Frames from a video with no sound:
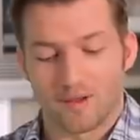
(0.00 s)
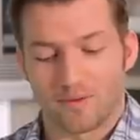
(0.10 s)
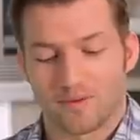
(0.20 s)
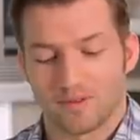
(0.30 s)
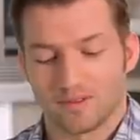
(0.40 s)

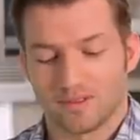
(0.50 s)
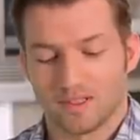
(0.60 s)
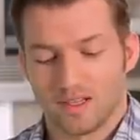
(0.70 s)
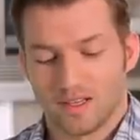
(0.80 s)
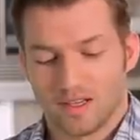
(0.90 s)
if
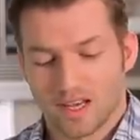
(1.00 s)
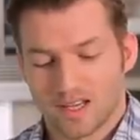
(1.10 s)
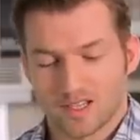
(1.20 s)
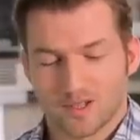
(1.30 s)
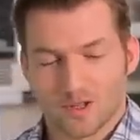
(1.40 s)

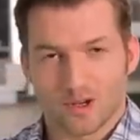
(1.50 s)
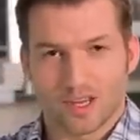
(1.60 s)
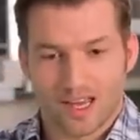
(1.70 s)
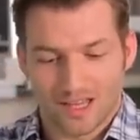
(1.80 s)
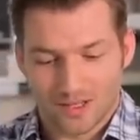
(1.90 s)
it doesn't
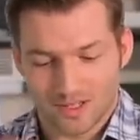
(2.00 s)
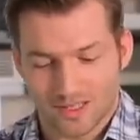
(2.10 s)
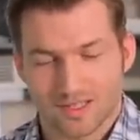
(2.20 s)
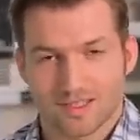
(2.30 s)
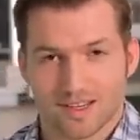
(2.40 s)
look
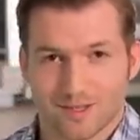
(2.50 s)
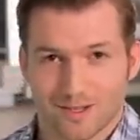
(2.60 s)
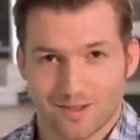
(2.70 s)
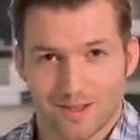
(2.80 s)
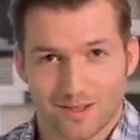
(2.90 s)
as
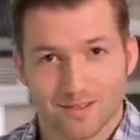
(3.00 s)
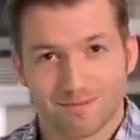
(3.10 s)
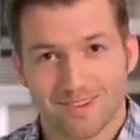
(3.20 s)
sexy as this.